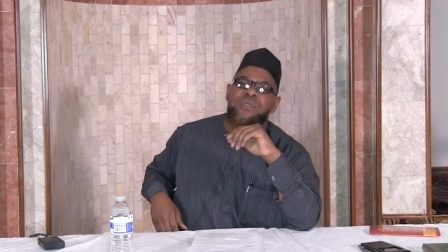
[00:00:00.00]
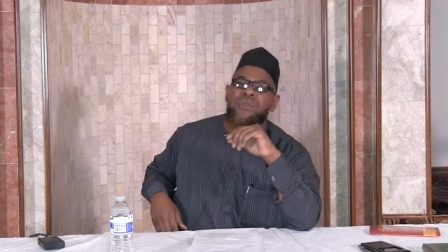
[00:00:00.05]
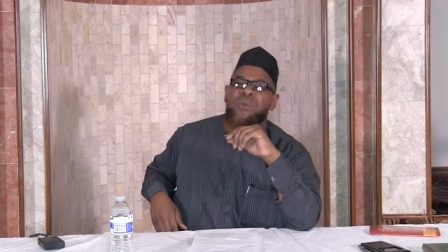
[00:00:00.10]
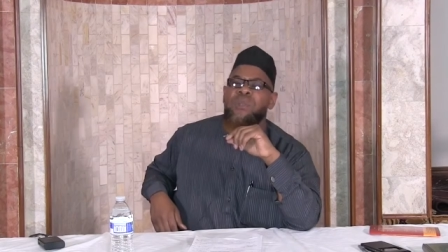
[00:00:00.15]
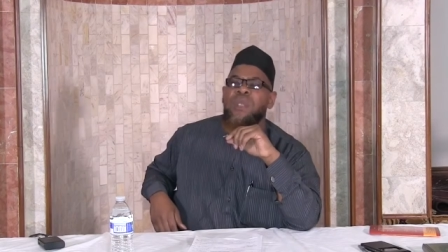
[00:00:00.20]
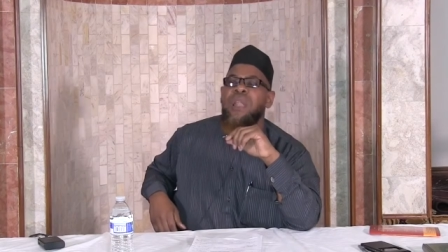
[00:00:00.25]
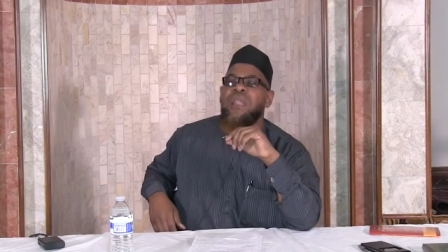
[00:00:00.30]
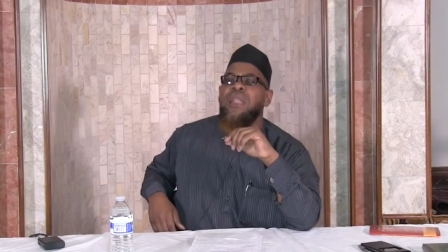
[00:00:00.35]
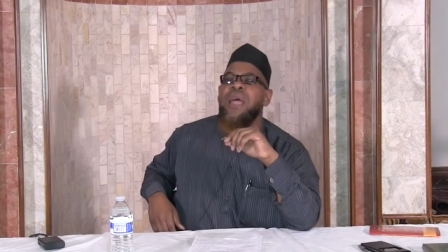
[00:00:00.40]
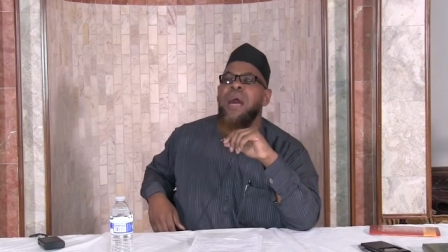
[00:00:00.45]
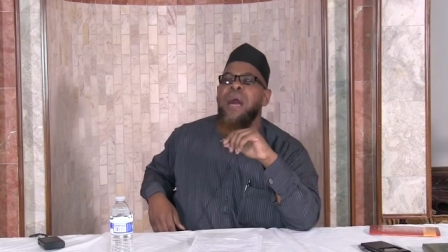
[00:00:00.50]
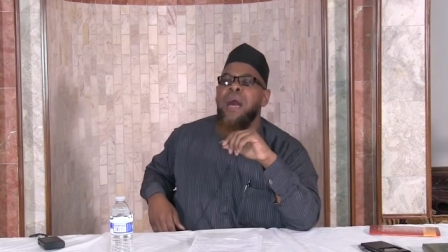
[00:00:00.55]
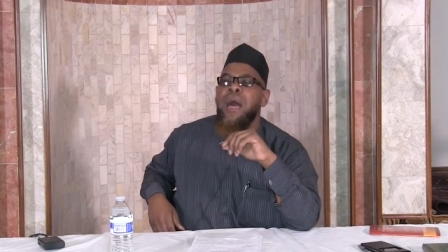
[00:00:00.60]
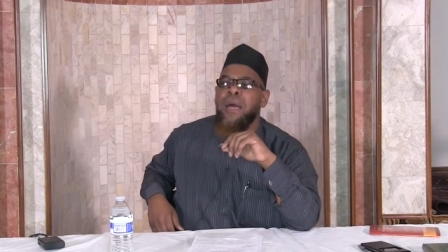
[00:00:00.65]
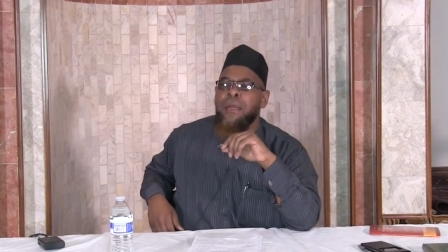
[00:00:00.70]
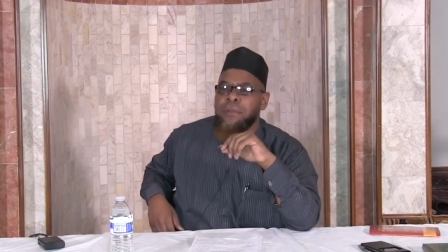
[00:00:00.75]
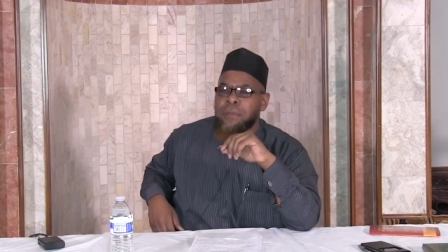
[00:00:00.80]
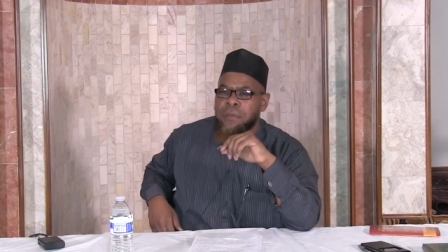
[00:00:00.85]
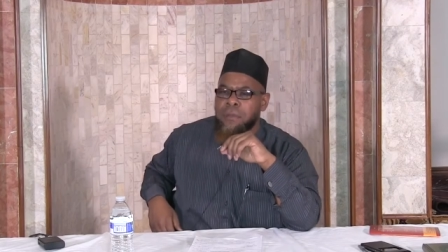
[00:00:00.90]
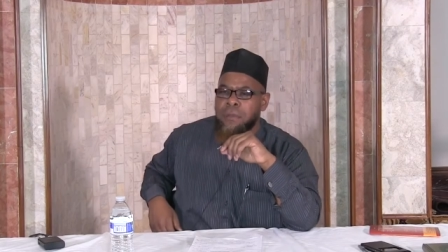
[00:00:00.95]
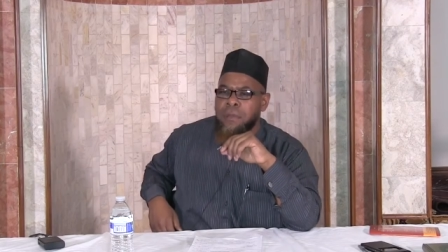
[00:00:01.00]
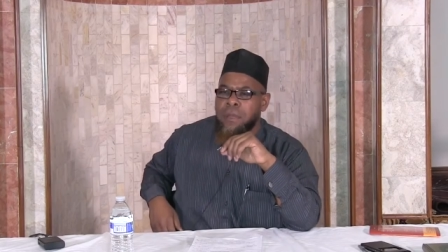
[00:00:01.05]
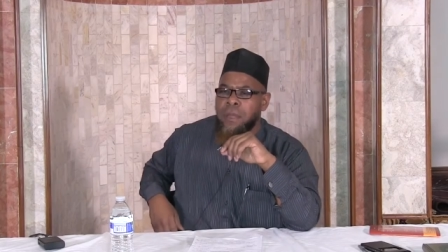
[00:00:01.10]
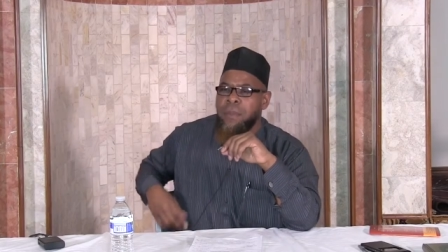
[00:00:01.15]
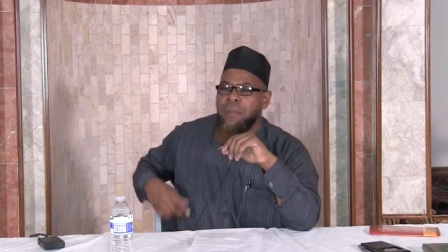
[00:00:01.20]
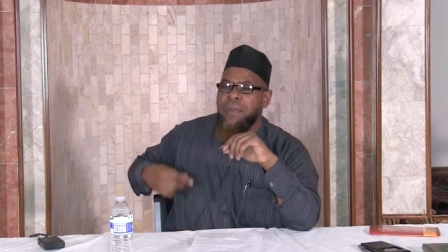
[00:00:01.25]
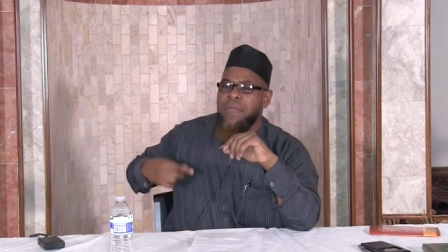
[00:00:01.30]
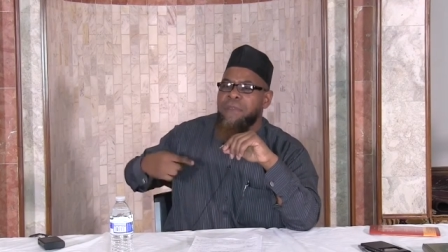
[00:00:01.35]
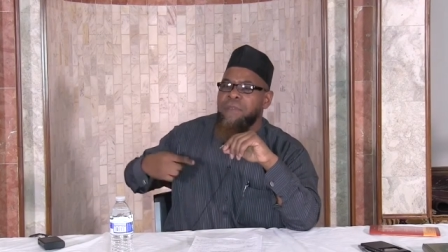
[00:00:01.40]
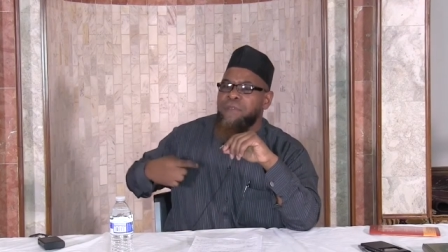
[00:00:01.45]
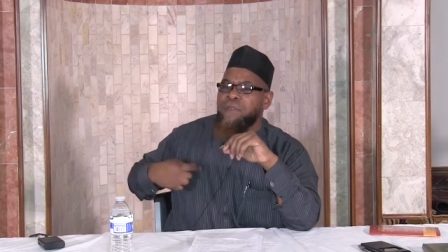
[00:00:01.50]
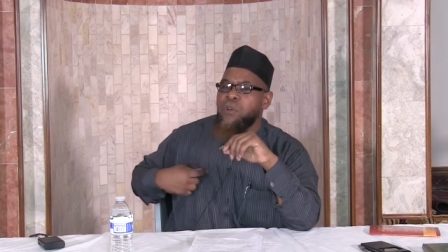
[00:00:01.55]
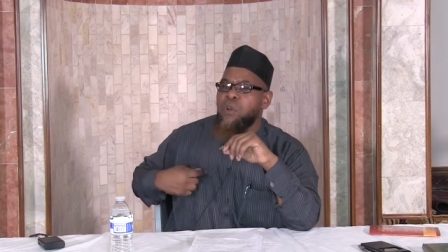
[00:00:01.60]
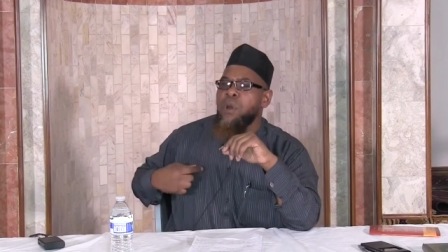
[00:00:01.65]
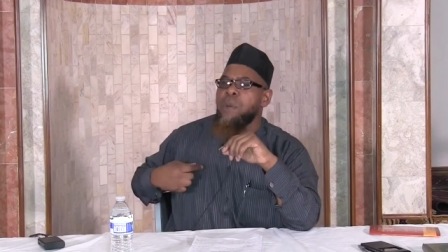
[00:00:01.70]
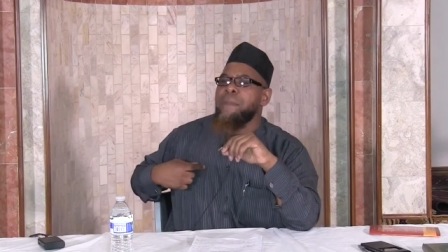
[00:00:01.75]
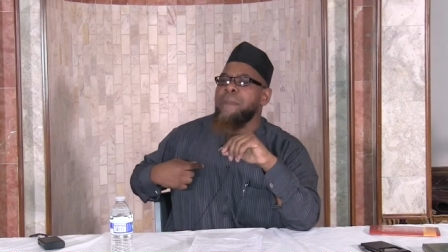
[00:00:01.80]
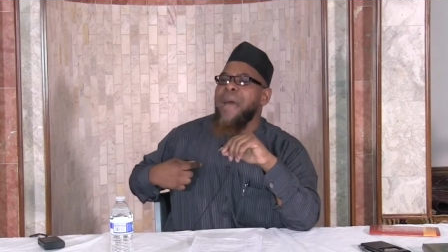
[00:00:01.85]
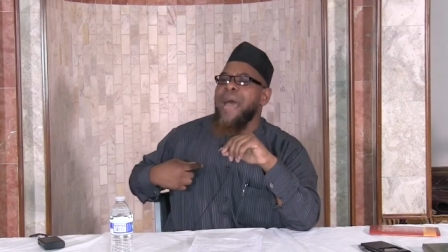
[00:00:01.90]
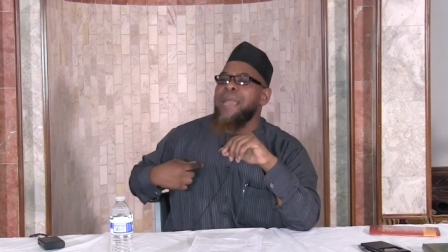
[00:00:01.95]
Rasulullah,
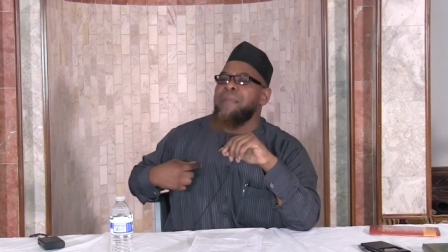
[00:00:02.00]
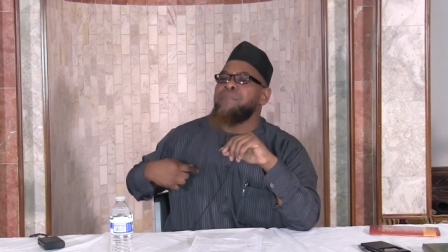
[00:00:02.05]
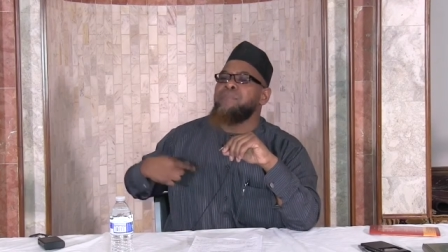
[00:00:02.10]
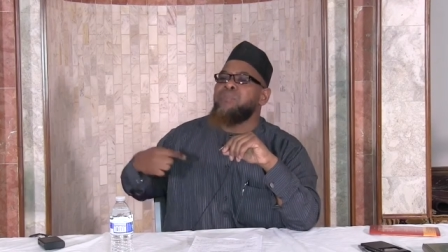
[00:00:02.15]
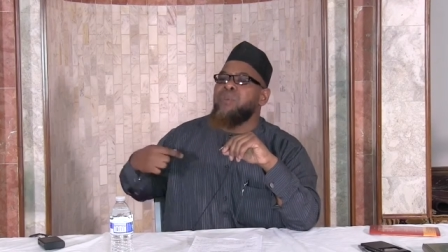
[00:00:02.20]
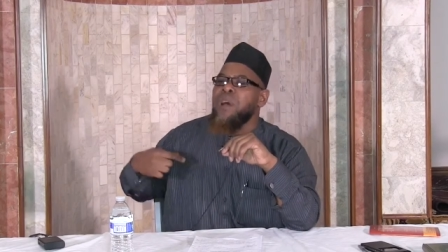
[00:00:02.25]
before my